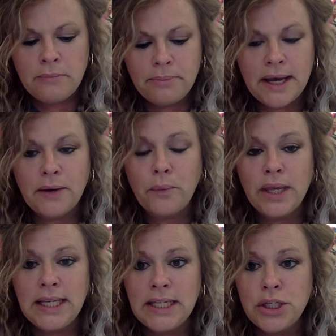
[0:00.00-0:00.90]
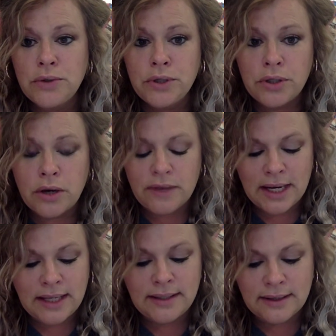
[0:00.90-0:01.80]
but we need you to know that
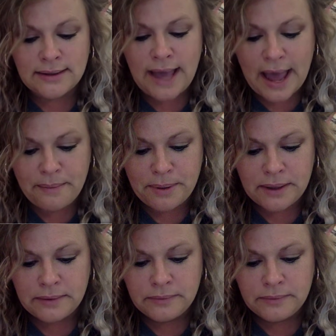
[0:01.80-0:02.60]
it does happen.